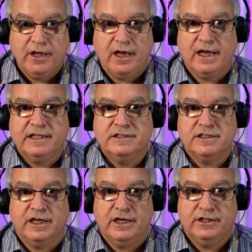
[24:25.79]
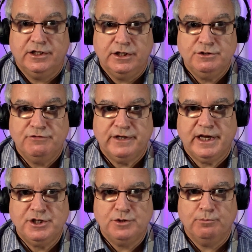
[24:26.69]
and the
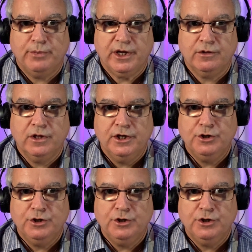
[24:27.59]
notification bell,